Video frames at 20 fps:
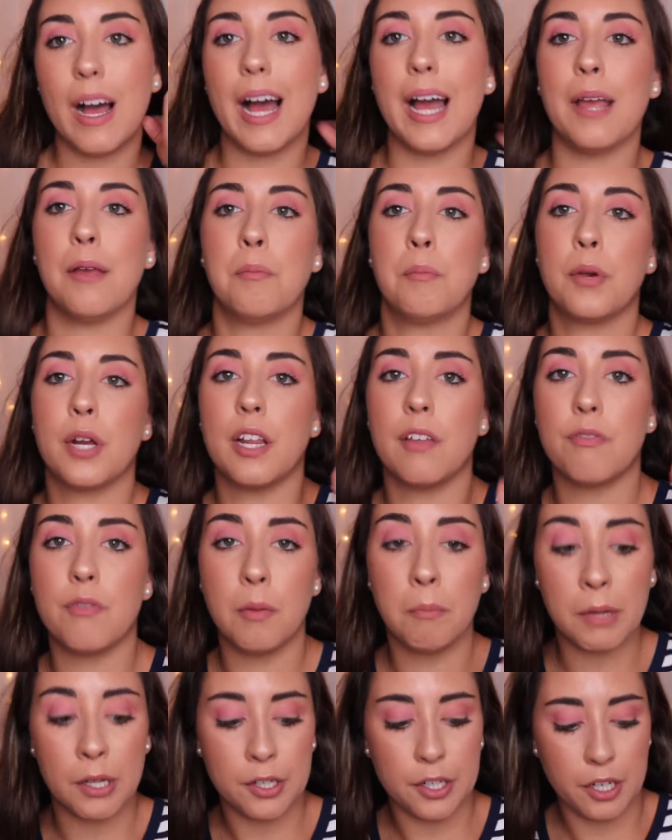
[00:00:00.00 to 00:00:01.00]
I'm pretty
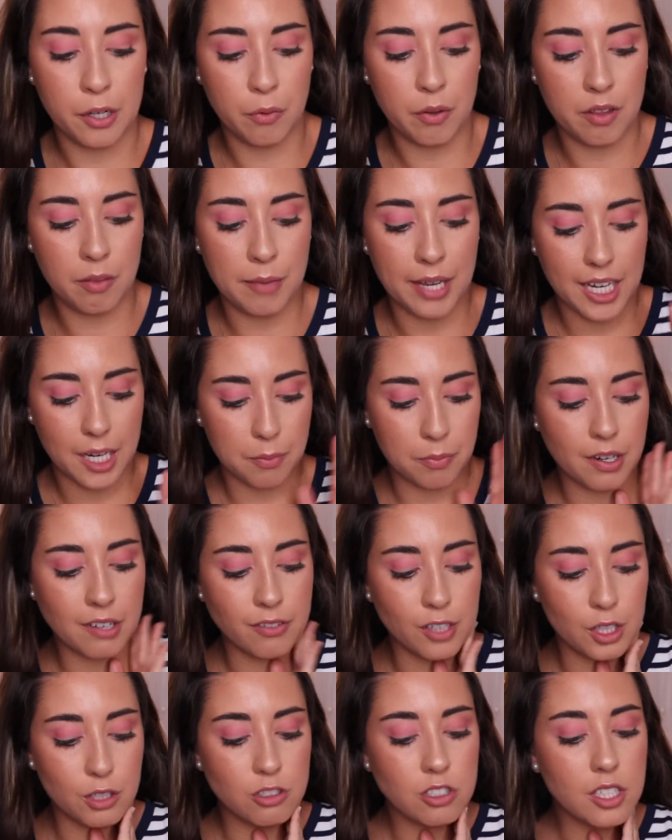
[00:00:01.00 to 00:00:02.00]
familiar with Makeup
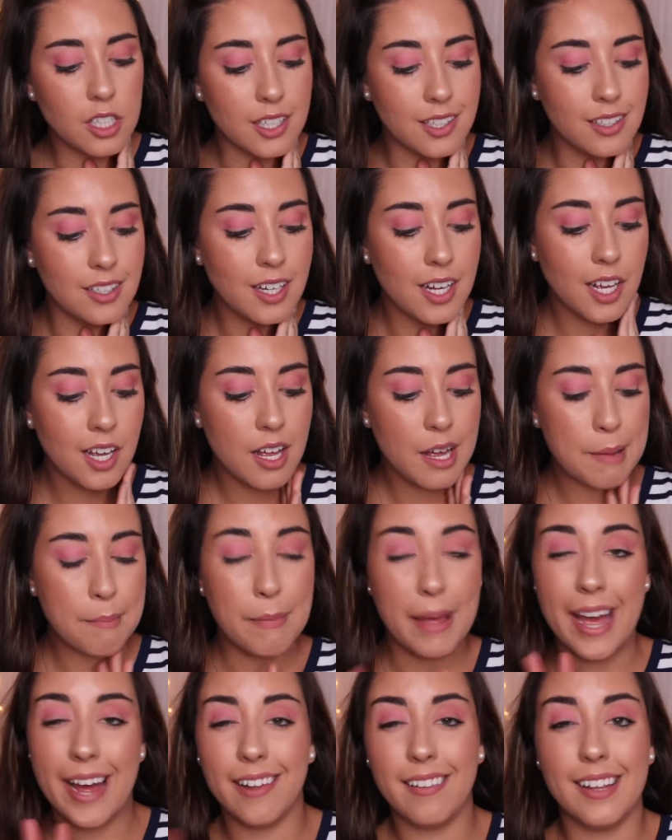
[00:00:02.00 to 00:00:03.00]
Revolution
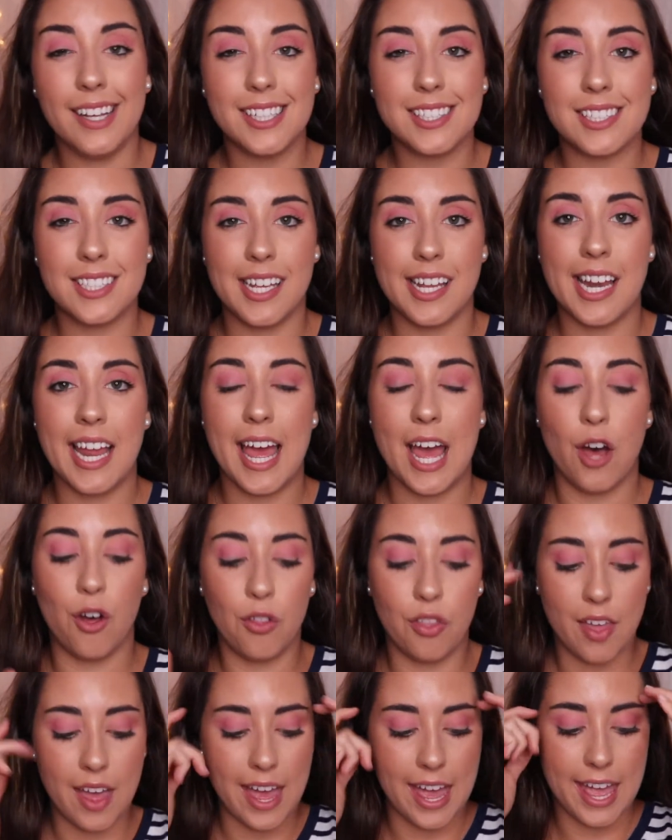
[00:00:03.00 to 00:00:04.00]
palettes and
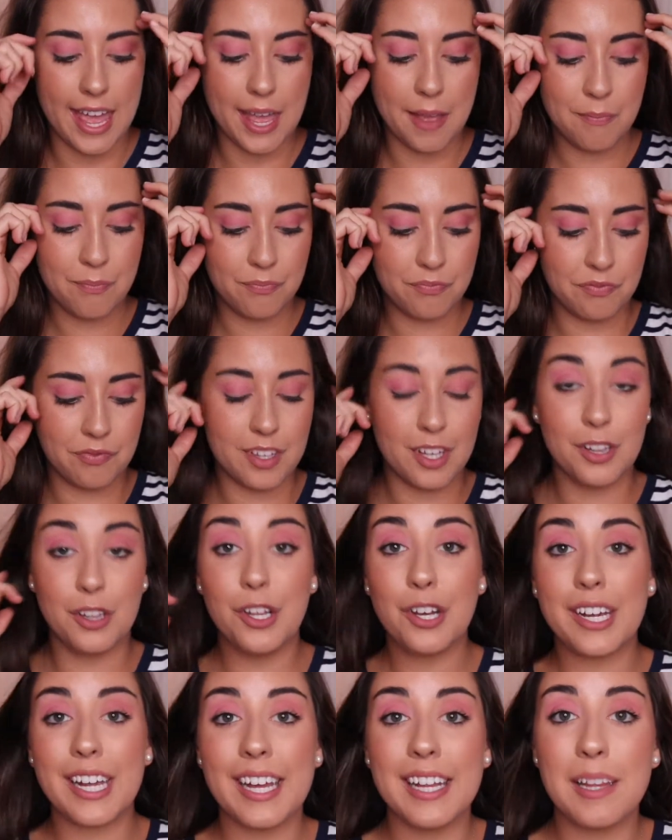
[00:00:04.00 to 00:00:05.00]
how they
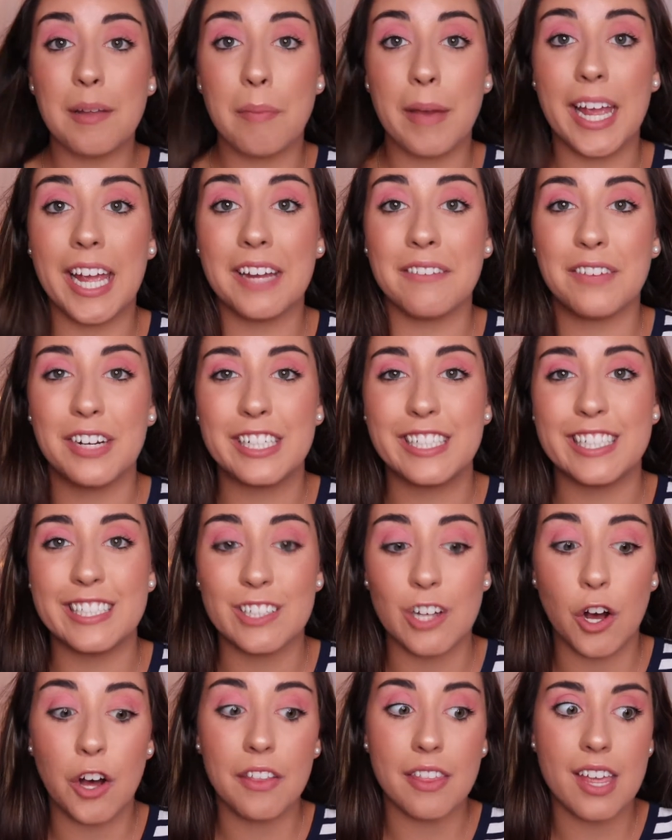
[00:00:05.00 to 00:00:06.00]
look in the pan versus
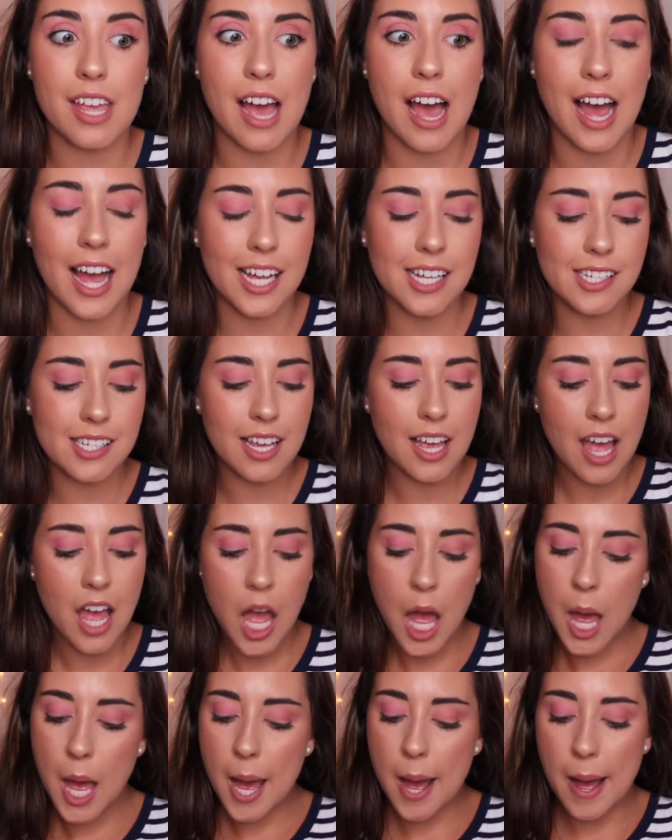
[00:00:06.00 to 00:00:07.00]
on the eyes.
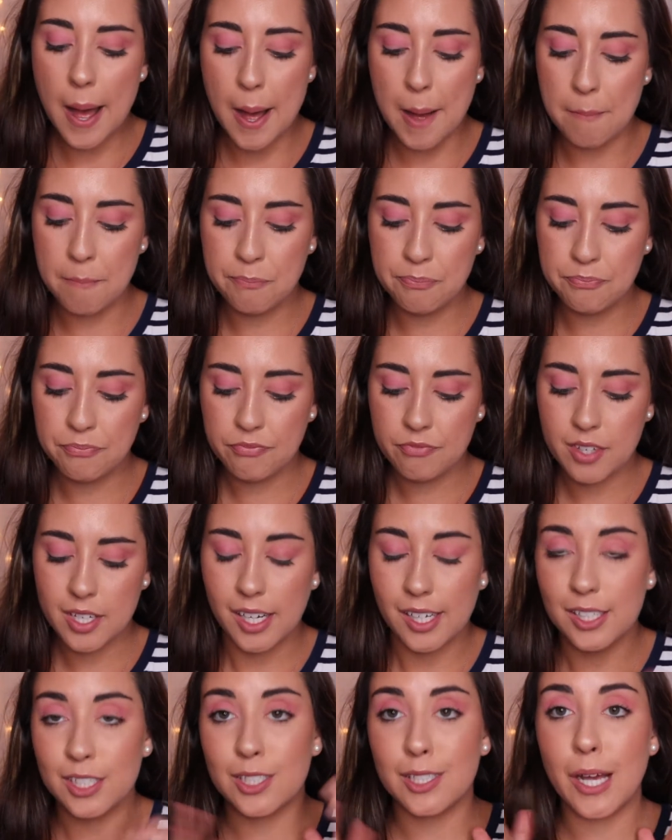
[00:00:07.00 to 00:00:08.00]

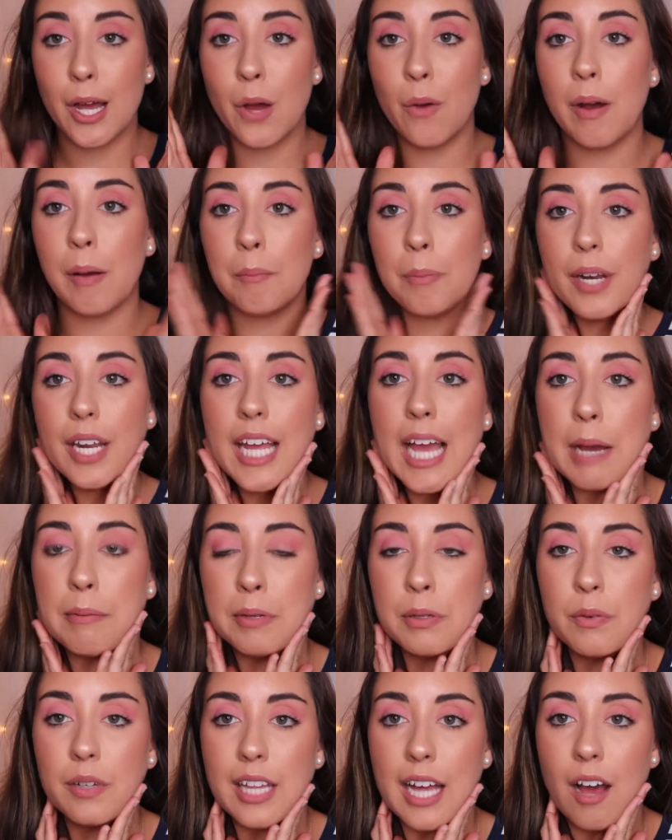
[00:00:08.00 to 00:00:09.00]
So I'm pretty
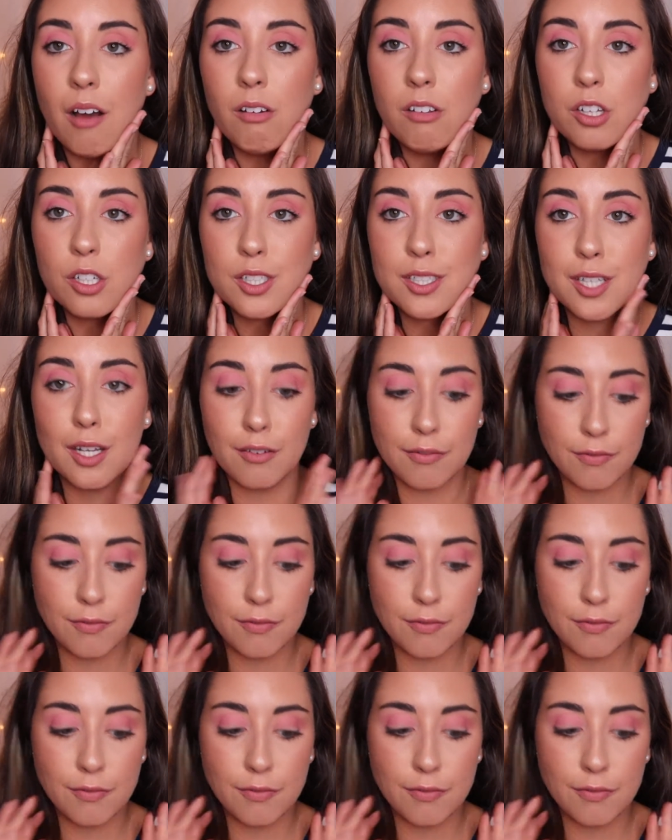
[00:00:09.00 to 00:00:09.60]
happy with how it looks so